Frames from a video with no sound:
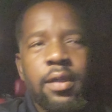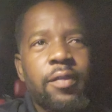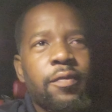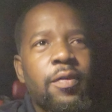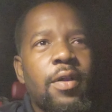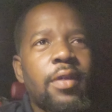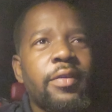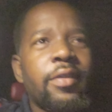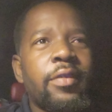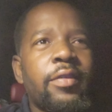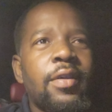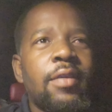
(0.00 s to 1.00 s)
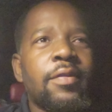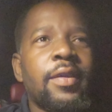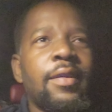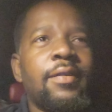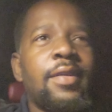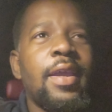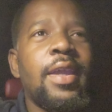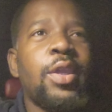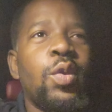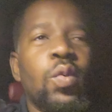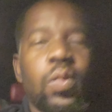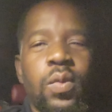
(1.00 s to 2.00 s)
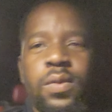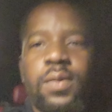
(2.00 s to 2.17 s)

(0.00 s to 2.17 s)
as far as yourself can take you.